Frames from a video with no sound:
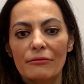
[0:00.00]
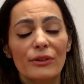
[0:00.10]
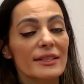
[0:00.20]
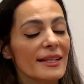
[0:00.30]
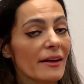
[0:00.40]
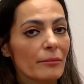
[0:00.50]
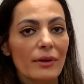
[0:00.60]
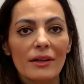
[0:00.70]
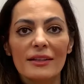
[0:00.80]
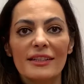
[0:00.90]
for
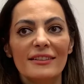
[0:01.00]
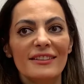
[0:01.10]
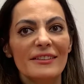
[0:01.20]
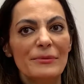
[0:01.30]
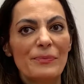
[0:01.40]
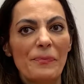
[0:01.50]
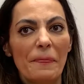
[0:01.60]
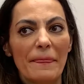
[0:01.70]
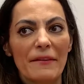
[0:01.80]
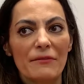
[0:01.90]
example,
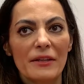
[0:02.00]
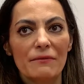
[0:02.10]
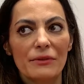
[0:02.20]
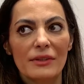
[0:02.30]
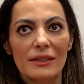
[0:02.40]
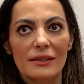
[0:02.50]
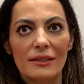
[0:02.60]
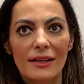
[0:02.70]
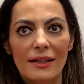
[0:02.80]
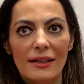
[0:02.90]
when we were